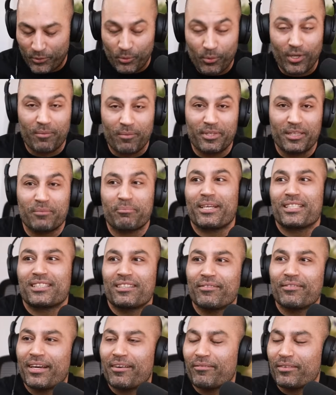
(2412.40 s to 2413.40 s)
want to be the best
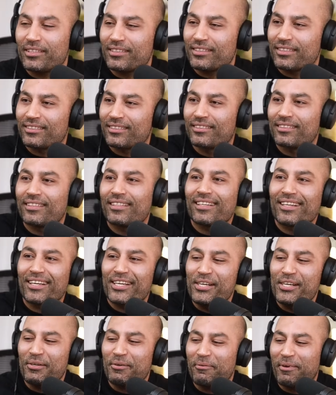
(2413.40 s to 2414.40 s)
of average?
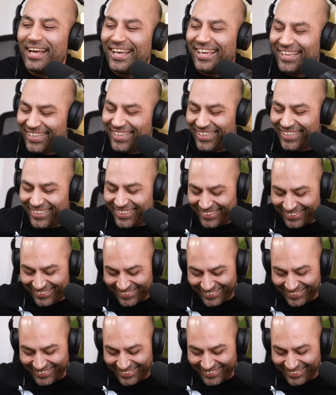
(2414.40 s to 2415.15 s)
Go at it.